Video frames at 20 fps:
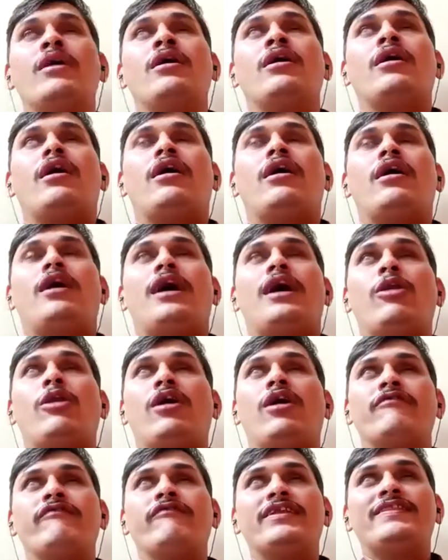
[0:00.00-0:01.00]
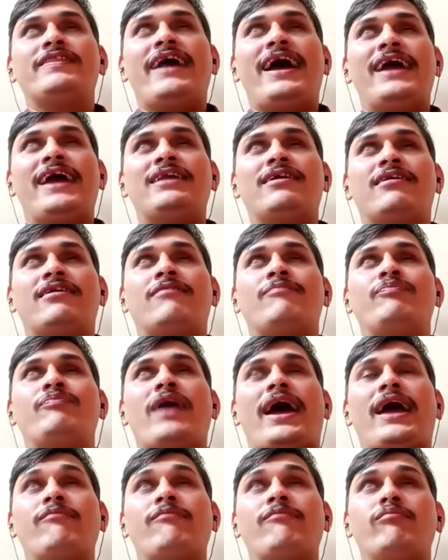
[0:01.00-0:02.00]
along with that
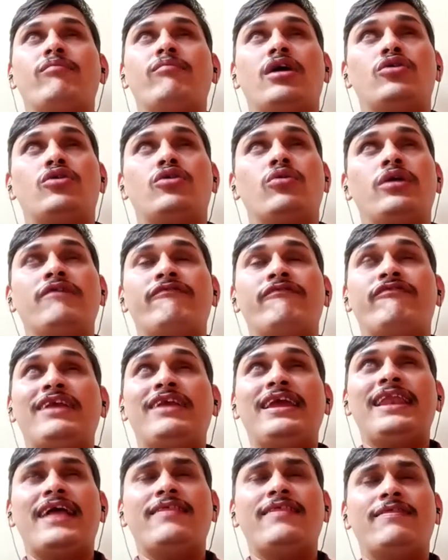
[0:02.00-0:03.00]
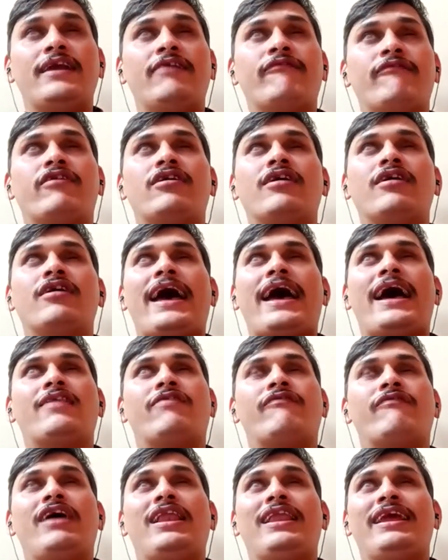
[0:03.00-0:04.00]
I'm doing freelancing work as
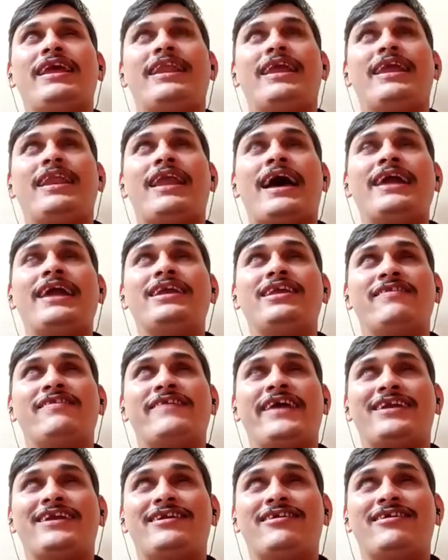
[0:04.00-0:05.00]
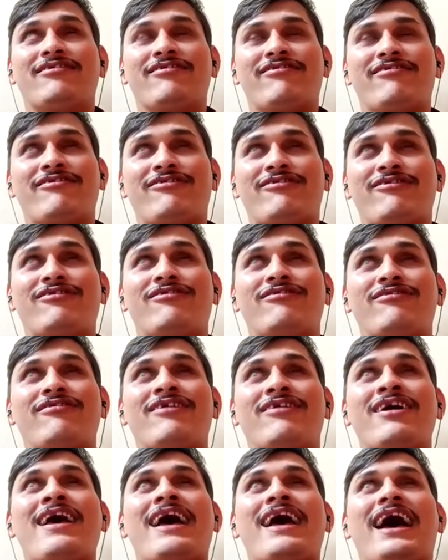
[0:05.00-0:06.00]
well in an IT sector, so
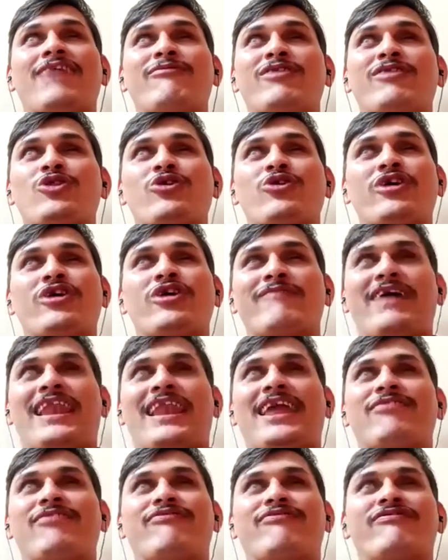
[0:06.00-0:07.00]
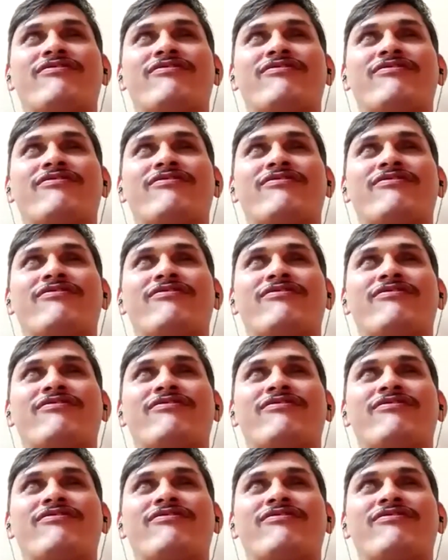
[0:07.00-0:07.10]
I'm enjoying my life.